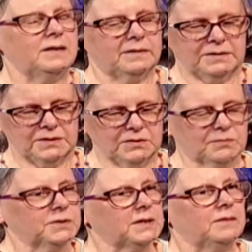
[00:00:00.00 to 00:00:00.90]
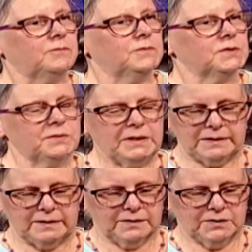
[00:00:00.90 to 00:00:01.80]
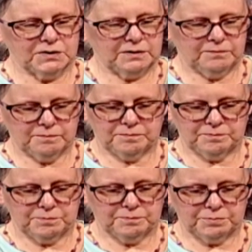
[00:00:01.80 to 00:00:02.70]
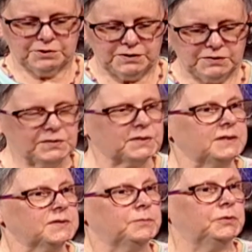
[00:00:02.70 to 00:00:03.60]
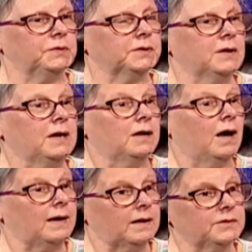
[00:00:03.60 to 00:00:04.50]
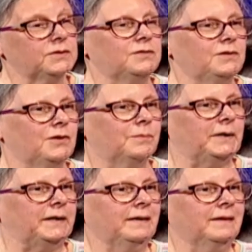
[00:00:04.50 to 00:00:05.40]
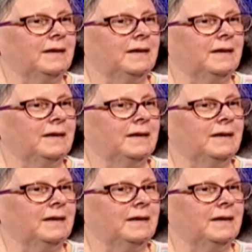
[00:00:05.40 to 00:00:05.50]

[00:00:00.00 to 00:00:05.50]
this is what I was reading. And she produced this book, Halatun Nabi.